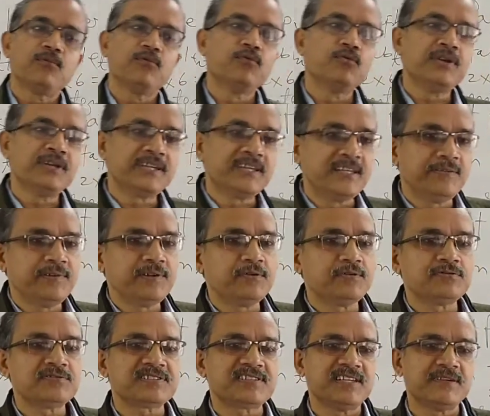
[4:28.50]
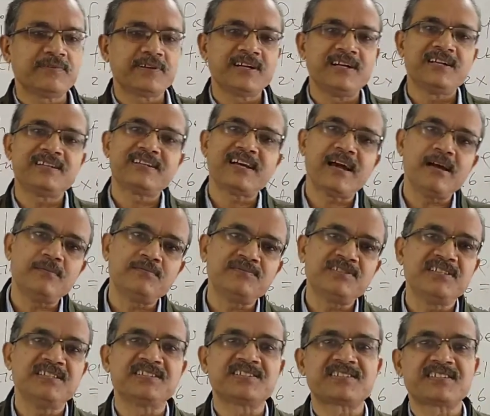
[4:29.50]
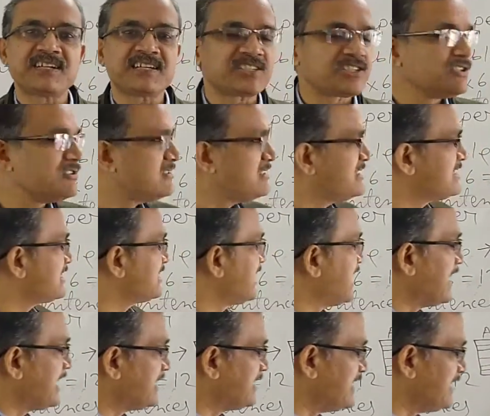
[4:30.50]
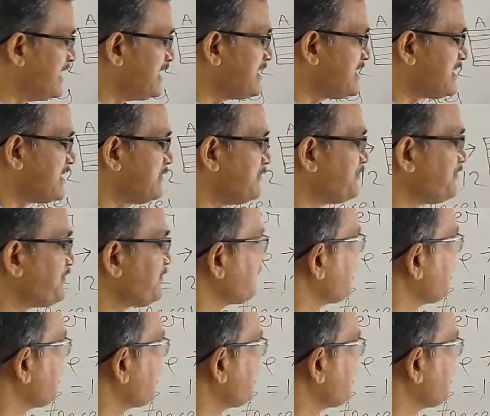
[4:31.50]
we give you several times instructions like this.